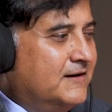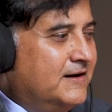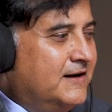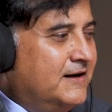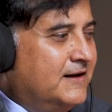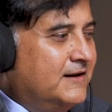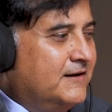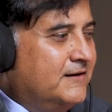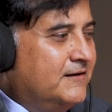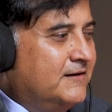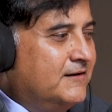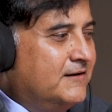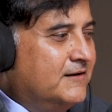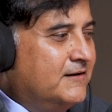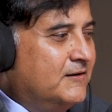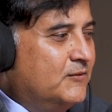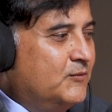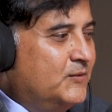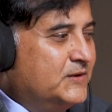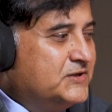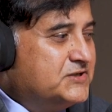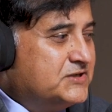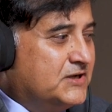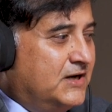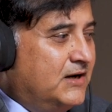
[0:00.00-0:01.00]

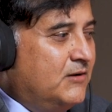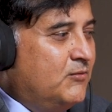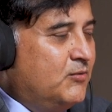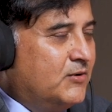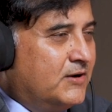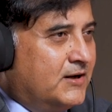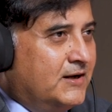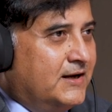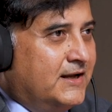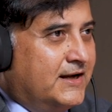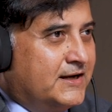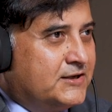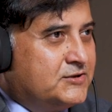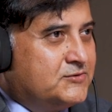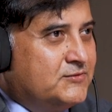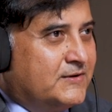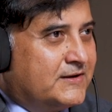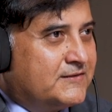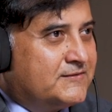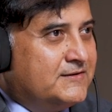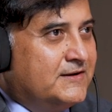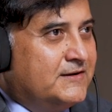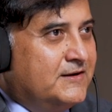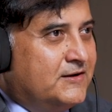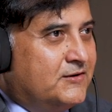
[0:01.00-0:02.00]
And which I would like to
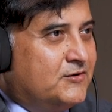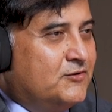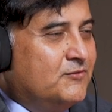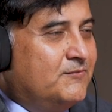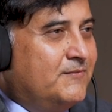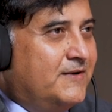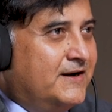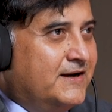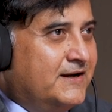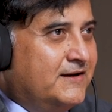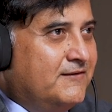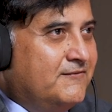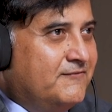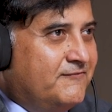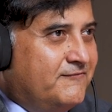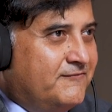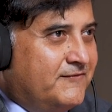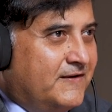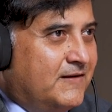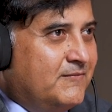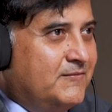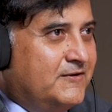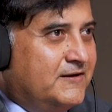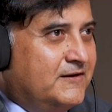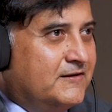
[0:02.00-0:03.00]
extend it to my
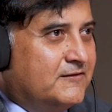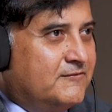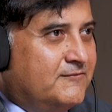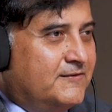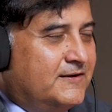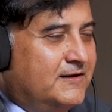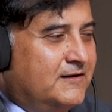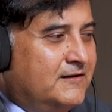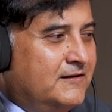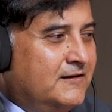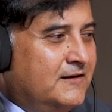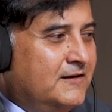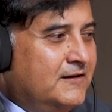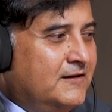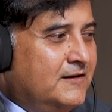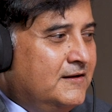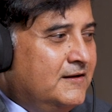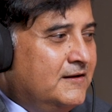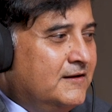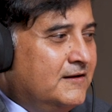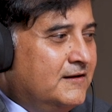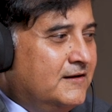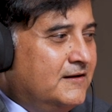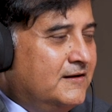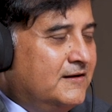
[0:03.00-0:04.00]
family as well,
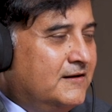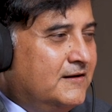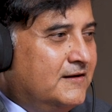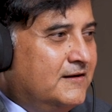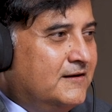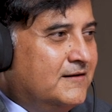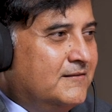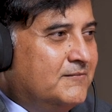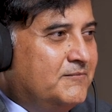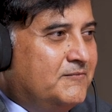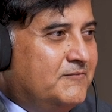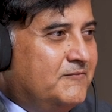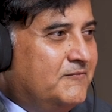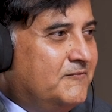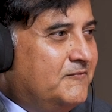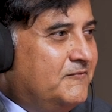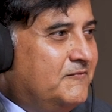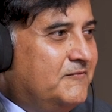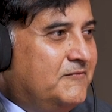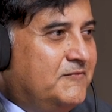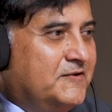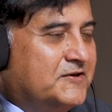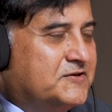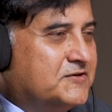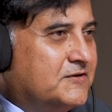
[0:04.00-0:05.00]

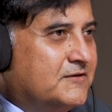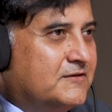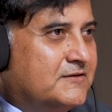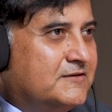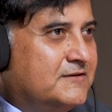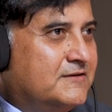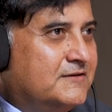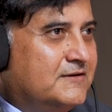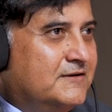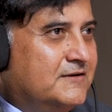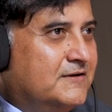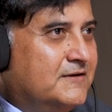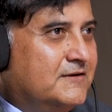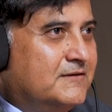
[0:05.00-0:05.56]
which is,